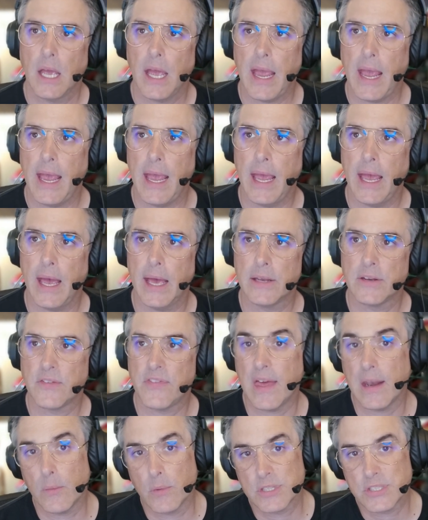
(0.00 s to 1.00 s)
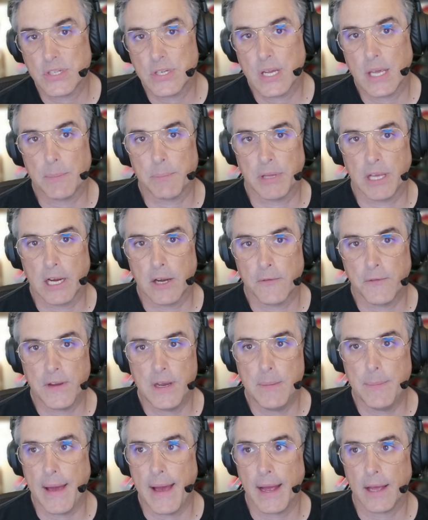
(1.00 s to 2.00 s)
And then once you get player
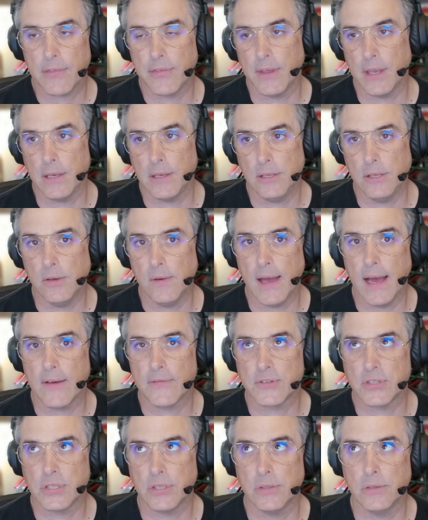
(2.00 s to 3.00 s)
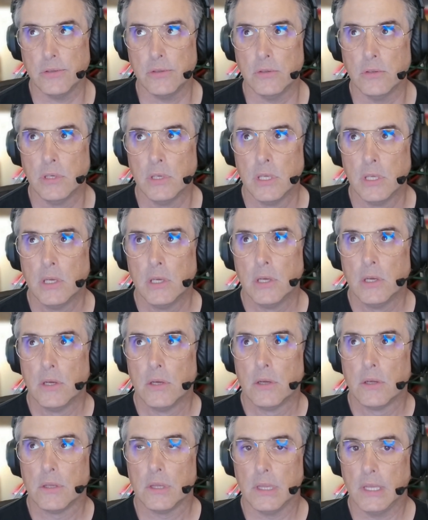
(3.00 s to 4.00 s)
feedback, then you have to
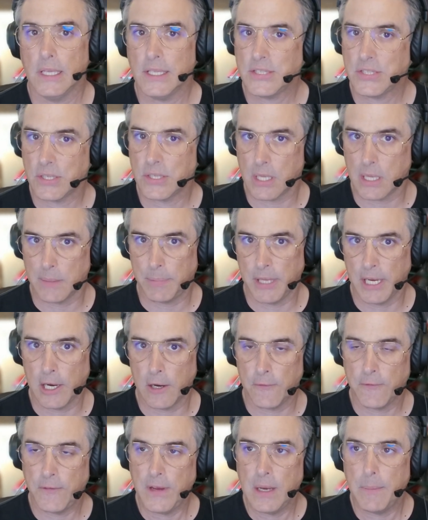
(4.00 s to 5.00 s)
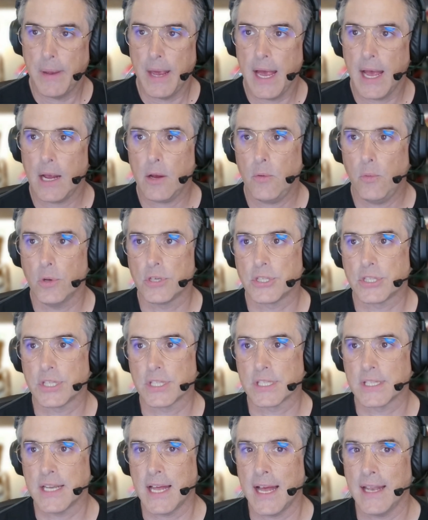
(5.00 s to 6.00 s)
listen to the player feedback, which
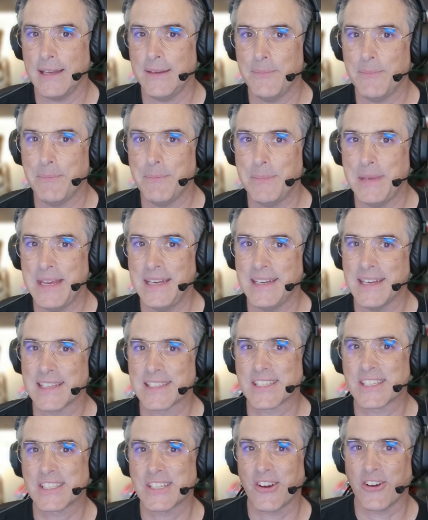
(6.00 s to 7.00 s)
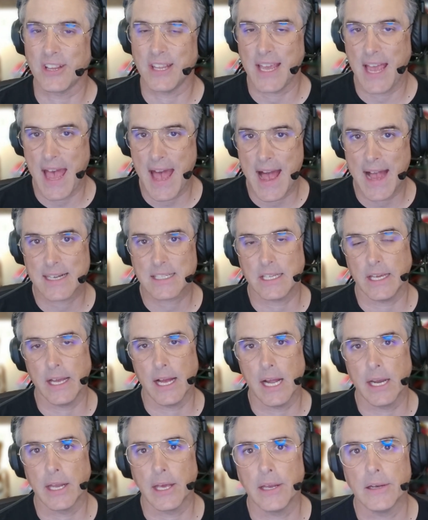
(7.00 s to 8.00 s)
does not mean necessarily acting
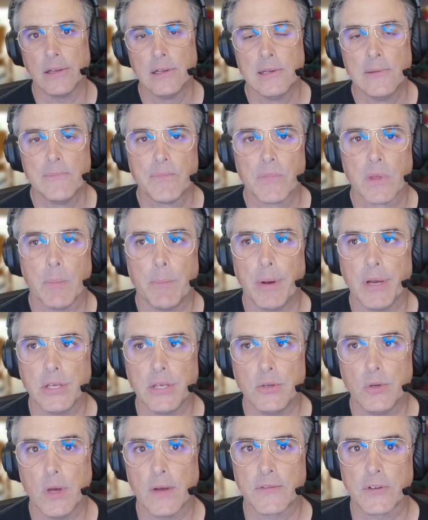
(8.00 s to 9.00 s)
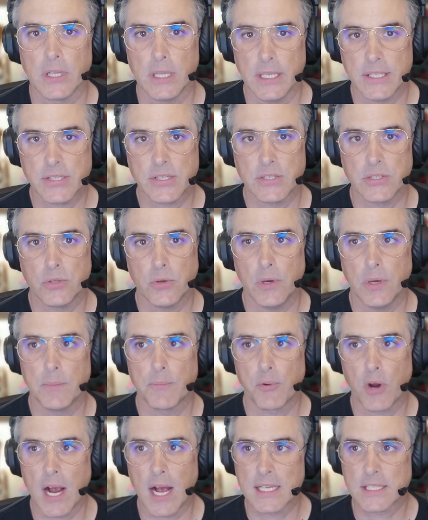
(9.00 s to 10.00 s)
on it, but you do have to listen to it and
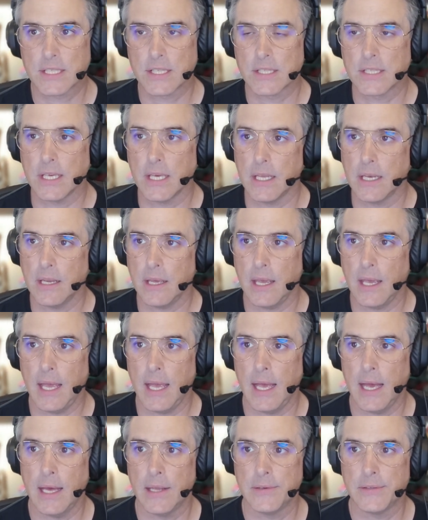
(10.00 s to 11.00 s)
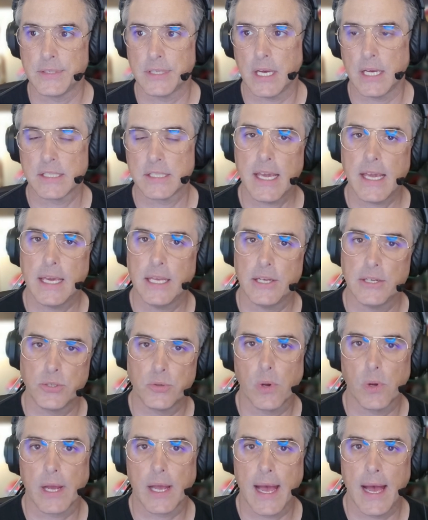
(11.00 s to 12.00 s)
process it and take it
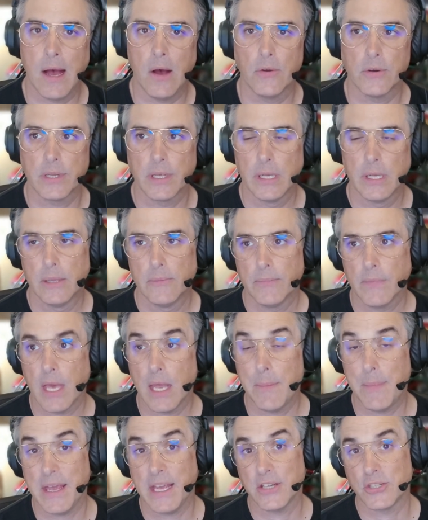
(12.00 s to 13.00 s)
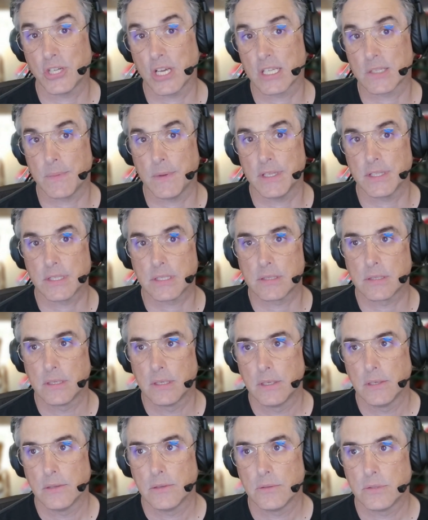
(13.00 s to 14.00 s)
into account and make adjustments
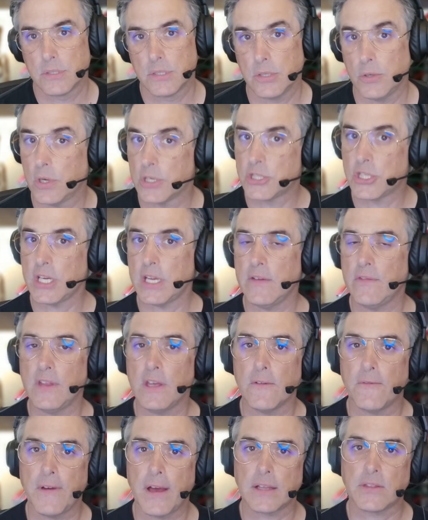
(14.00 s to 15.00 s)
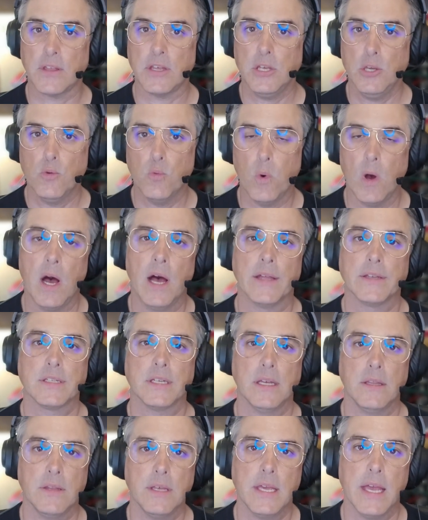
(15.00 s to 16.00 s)
to achieve the effect that you want
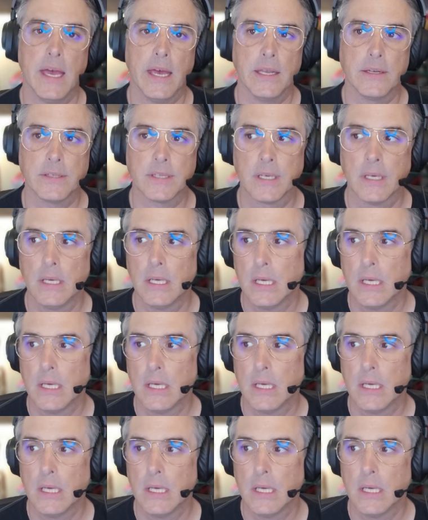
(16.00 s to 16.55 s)
in the end.